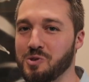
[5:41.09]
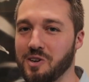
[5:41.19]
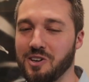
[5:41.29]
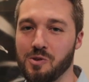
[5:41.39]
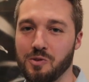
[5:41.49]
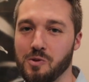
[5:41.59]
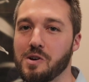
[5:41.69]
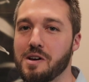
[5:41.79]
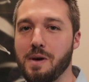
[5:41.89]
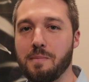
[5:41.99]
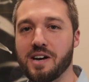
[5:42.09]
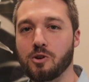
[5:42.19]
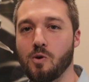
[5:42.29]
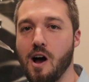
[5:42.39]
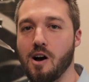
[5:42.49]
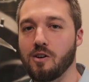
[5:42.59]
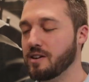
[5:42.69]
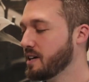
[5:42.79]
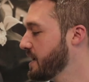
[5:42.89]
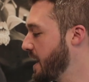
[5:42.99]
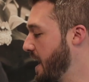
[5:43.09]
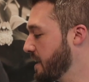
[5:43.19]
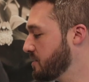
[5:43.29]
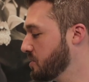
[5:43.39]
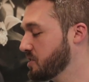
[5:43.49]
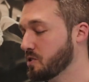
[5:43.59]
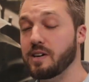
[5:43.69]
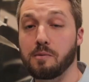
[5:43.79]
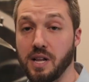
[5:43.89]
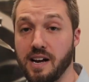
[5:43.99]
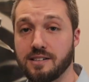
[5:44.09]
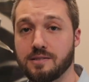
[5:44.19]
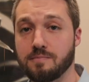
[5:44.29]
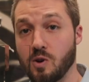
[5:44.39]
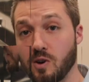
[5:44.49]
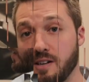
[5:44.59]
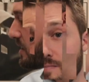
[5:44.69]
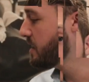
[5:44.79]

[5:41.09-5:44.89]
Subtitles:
So we're gonna go through maybe a crown and also an implant. Perfect. All right.